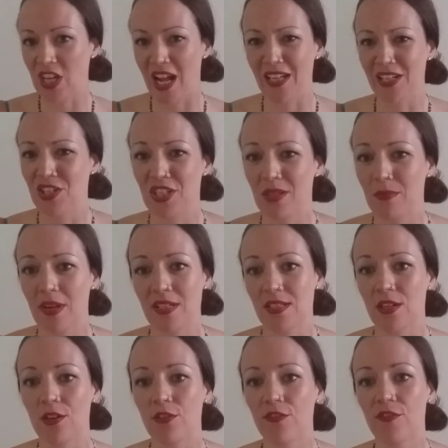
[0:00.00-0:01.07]
challenging
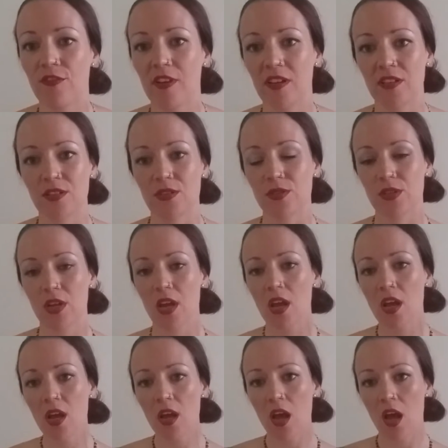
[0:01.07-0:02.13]
myself. And
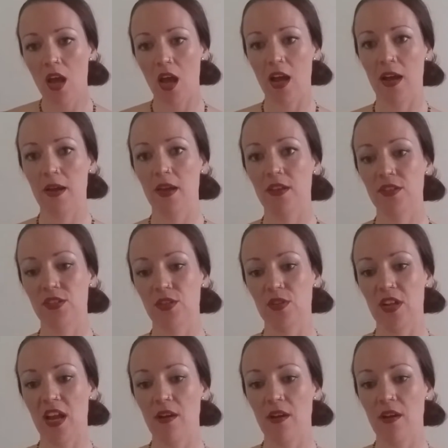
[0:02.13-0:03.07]
so